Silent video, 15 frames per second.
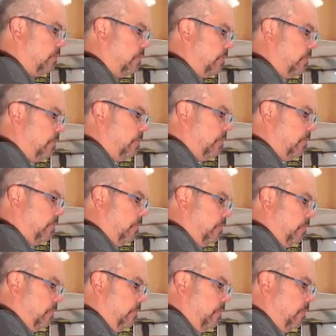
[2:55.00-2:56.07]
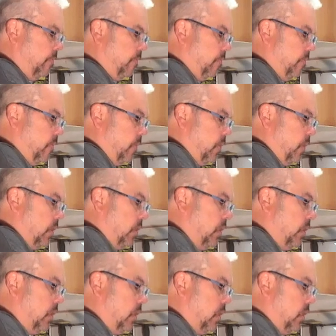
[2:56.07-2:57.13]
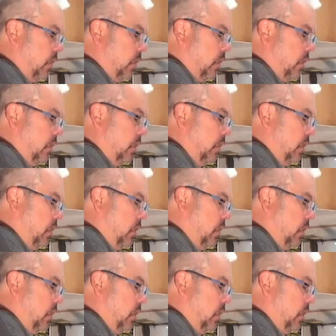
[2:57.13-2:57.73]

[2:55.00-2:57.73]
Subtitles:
Nothing is said.